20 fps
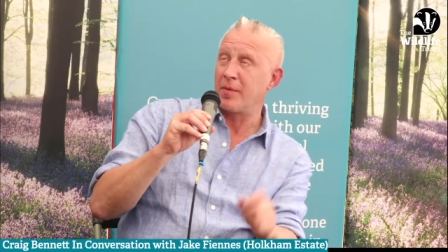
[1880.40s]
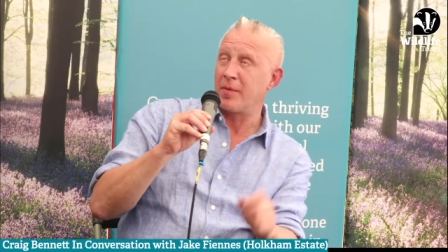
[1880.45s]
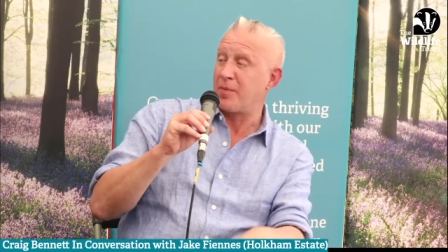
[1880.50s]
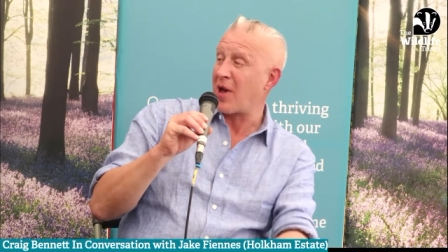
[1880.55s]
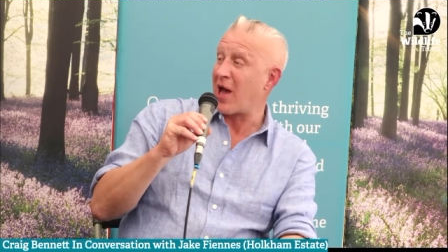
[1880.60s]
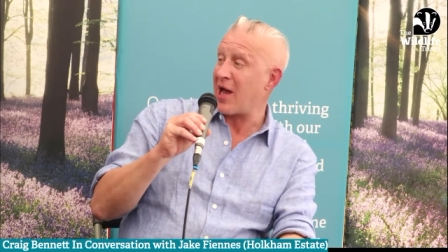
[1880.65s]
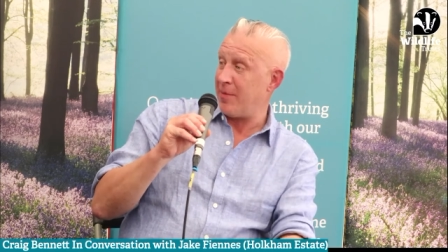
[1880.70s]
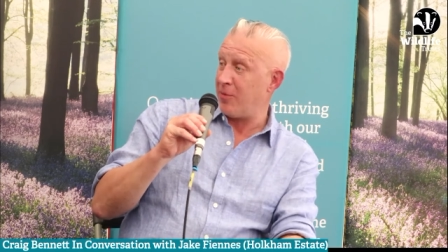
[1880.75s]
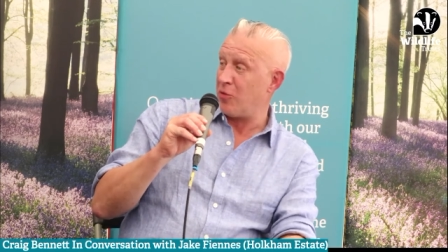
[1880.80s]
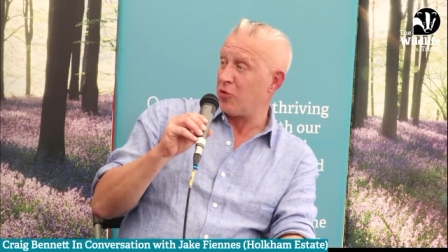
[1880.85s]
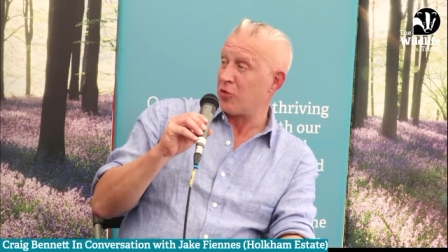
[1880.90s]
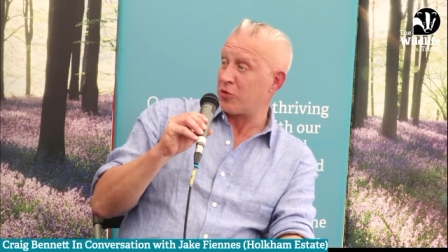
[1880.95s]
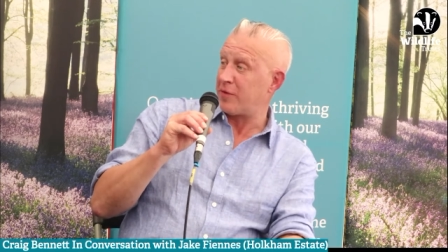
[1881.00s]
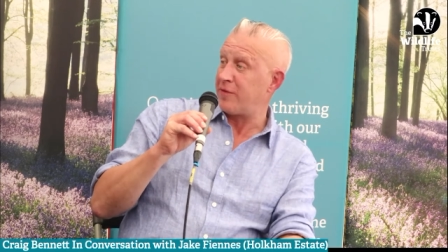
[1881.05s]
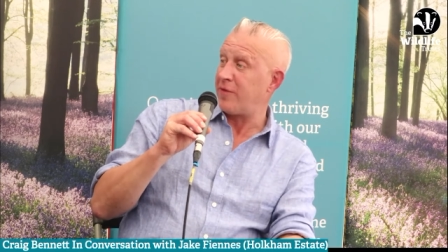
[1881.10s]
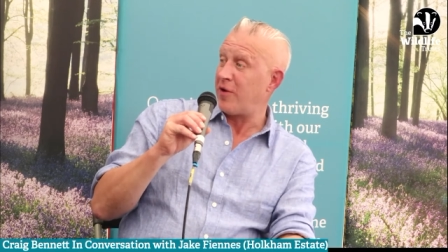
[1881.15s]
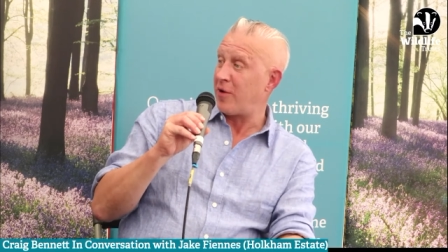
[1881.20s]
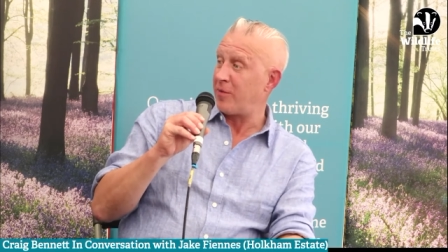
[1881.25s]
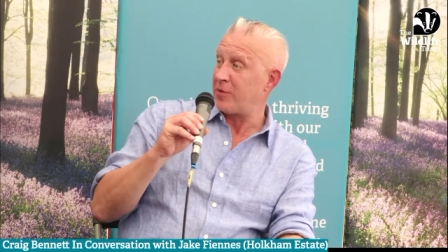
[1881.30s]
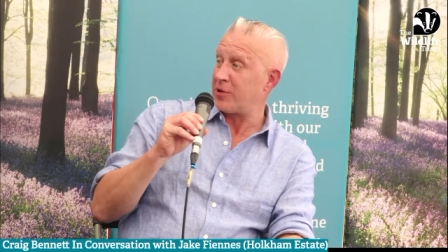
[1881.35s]
Pay more to
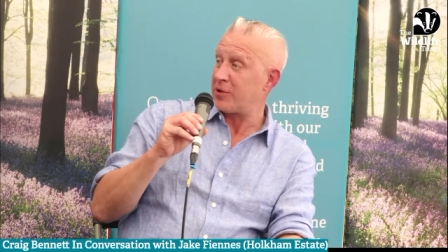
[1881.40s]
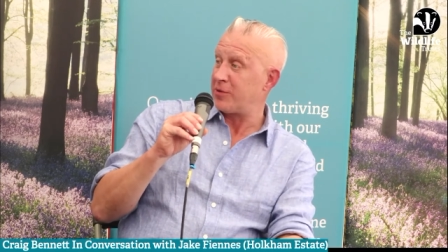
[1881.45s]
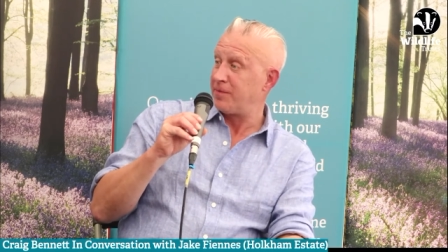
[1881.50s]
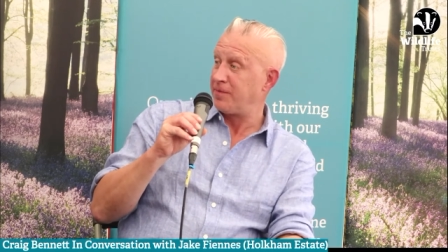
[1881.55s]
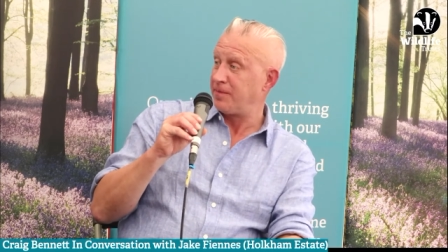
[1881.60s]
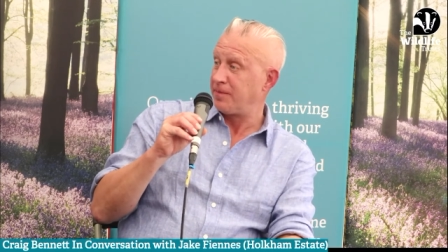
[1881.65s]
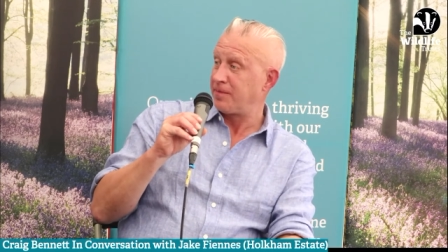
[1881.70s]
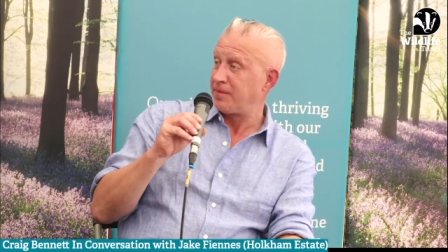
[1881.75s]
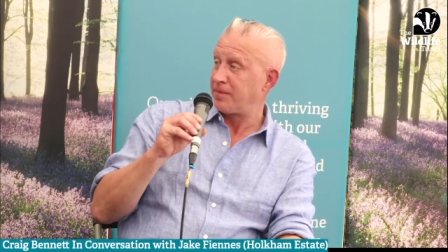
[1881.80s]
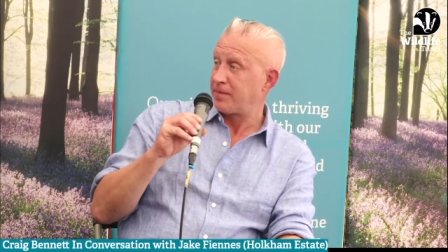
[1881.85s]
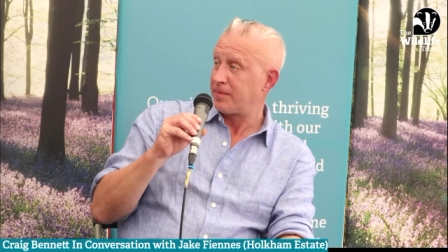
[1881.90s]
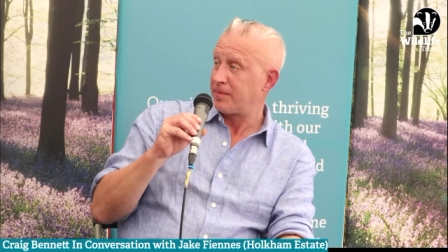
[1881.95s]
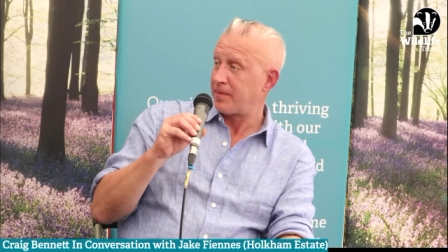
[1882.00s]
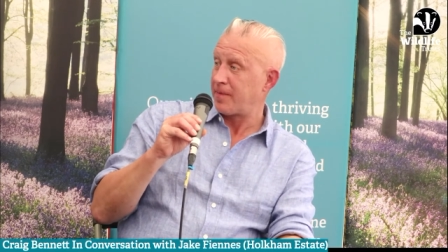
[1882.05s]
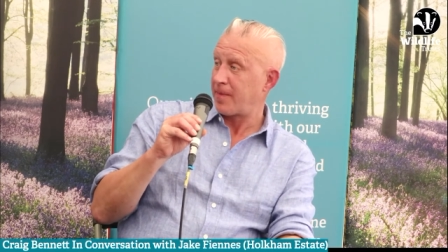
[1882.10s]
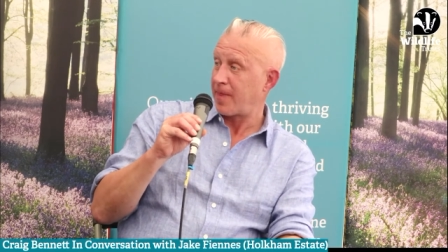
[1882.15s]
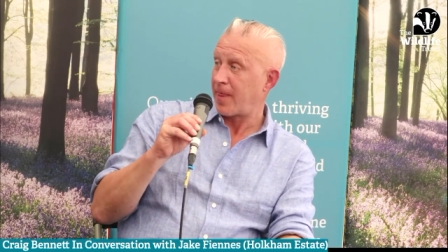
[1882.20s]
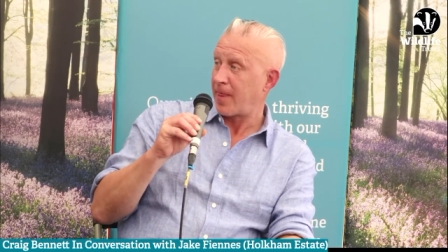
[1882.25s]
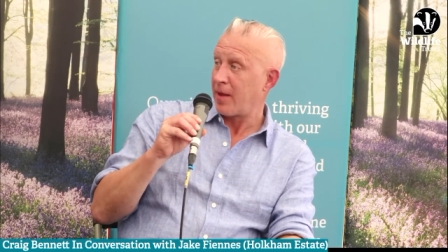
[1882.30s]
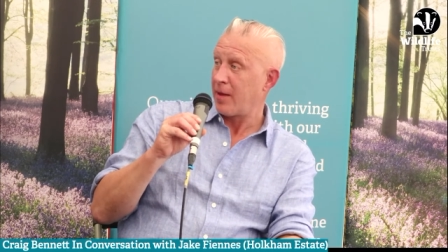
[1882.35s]
farmers.
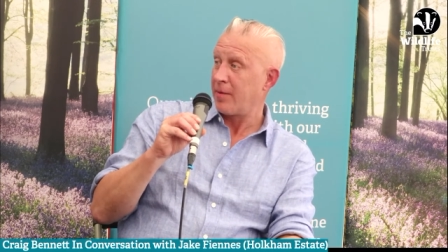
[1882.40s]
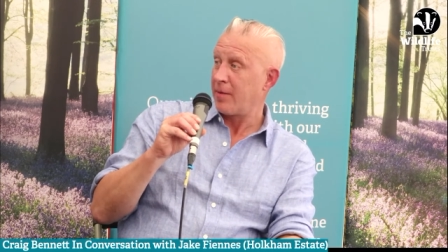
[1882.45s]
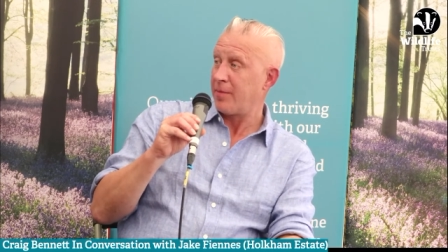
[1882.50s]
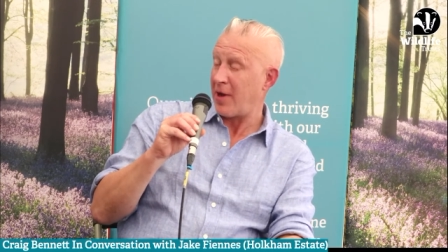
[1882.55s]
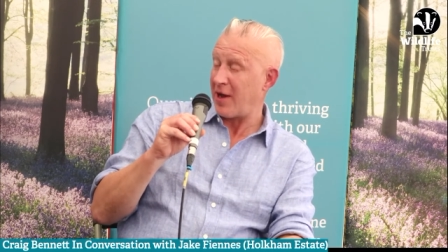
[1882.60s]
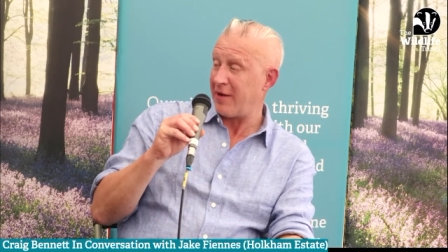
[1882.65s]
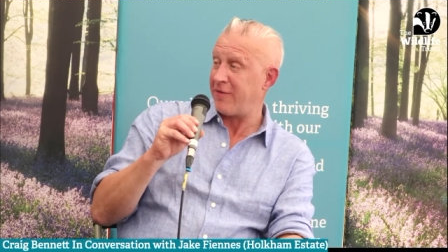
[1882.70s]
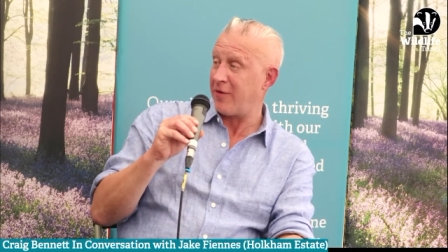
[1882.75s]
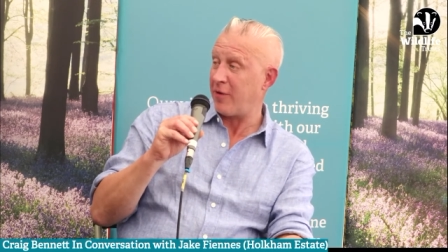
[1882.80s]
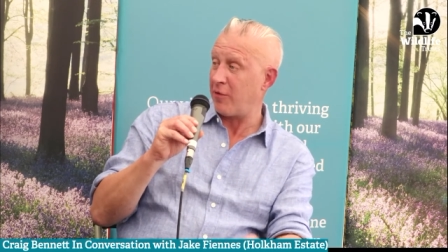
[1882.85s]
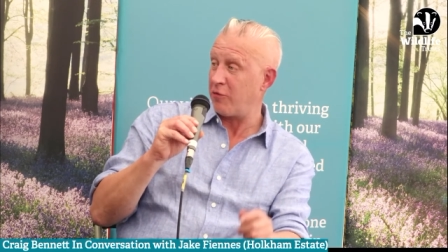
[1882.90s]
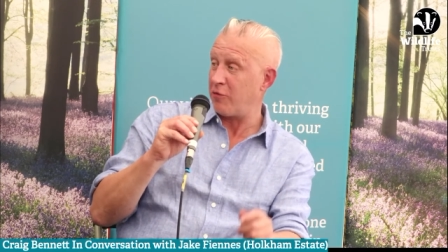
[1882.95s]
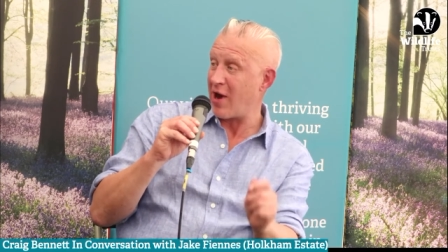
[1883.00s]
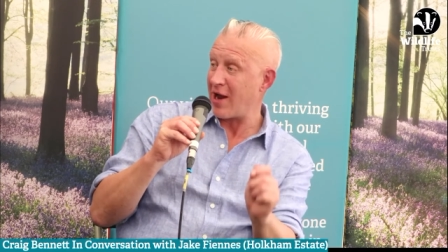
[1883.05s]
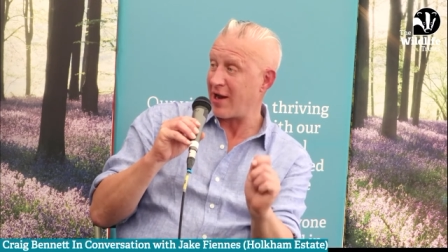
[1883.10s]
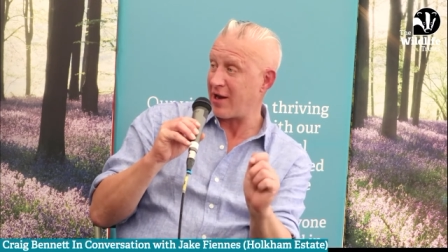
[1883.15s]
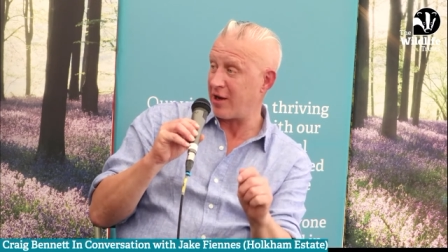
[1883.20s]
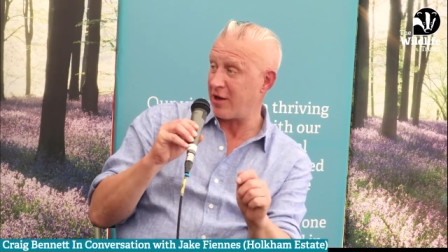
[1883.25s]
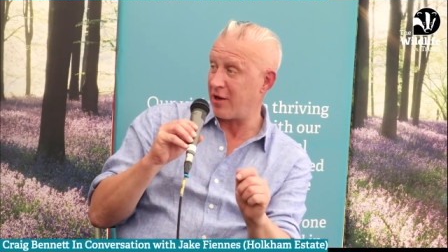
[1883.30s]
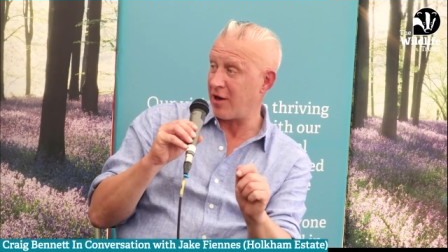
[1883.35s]

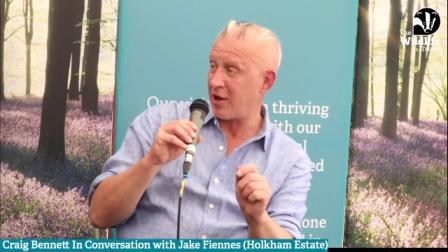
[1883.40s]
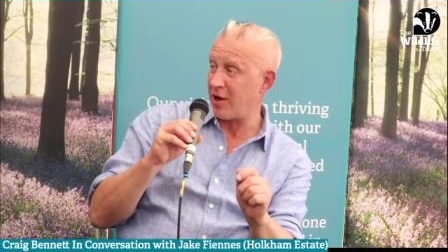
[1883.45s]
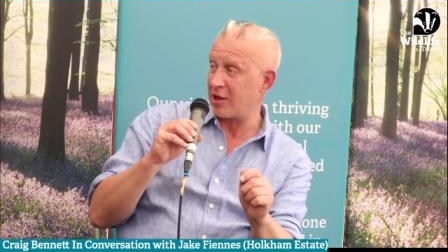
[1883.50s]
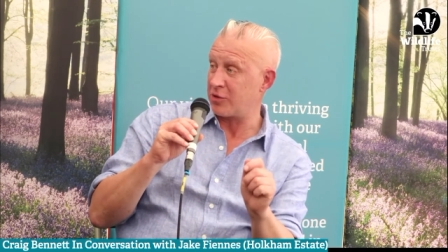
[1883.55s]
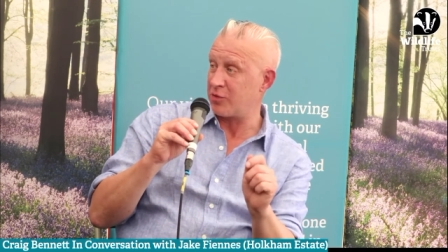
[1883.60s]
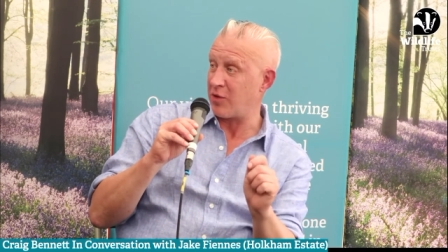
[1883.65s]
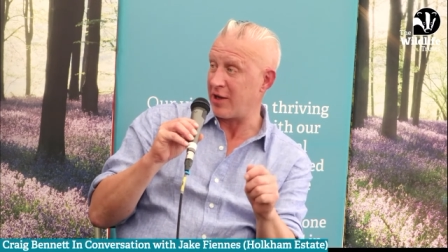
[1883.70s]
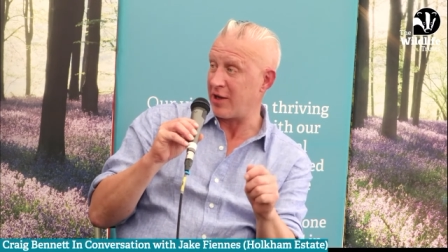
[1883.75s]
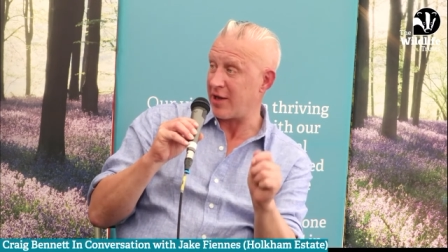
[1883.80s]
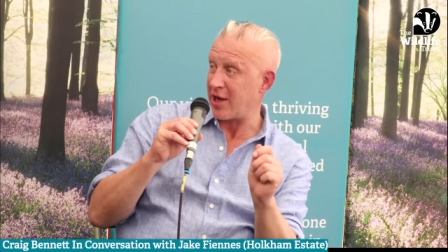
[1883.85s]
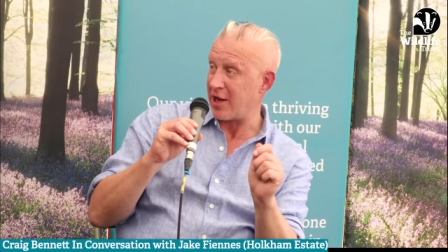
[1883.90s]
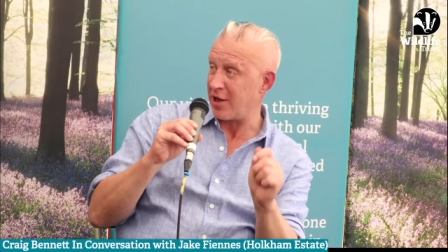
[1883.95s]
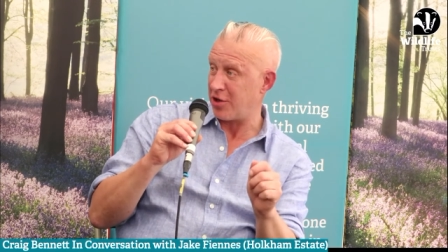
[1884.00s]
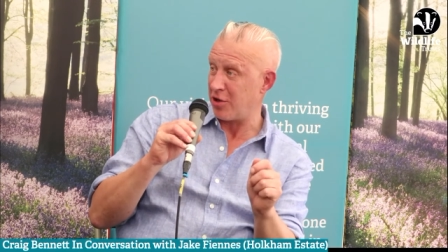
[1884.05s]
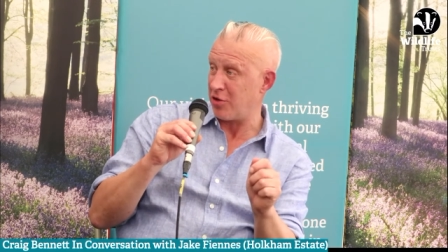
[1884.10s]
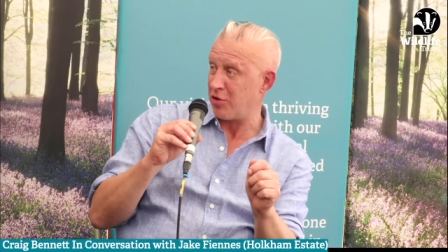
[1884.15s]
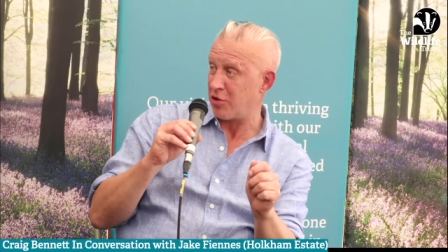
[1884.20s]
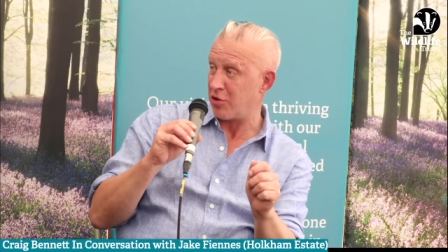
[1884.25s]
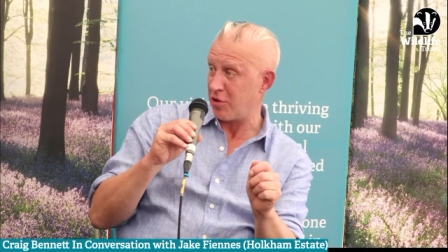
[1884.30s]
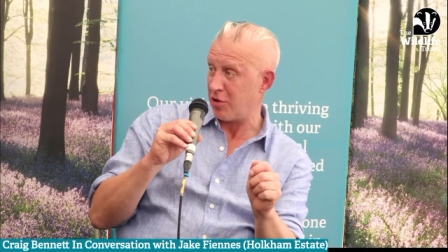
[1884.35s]
Recognise when they
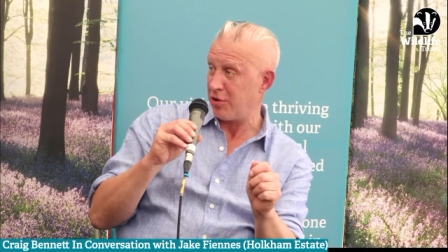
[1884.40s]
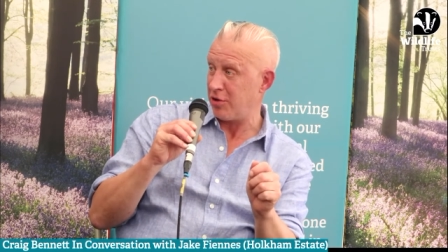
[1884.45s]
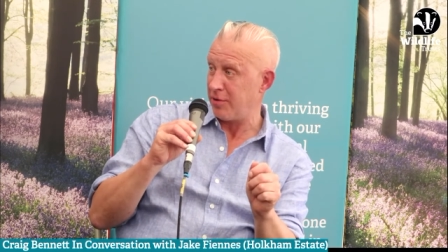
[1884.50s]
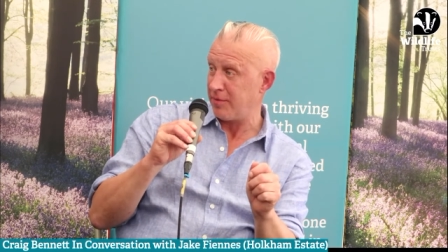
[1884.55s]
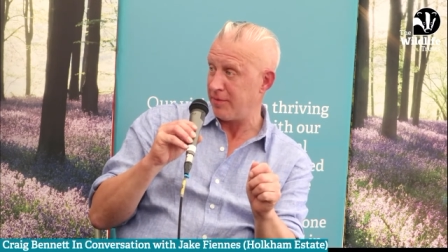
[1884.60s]
do good,